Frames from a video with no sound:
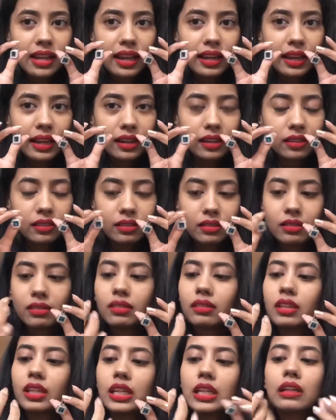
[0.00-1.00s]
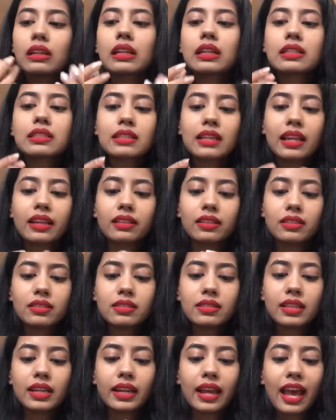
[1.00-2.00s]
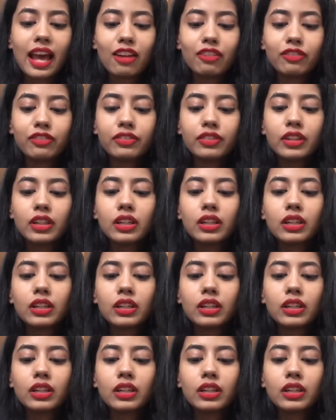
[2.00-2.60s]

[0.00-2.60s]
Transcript: I like earrings like this that have,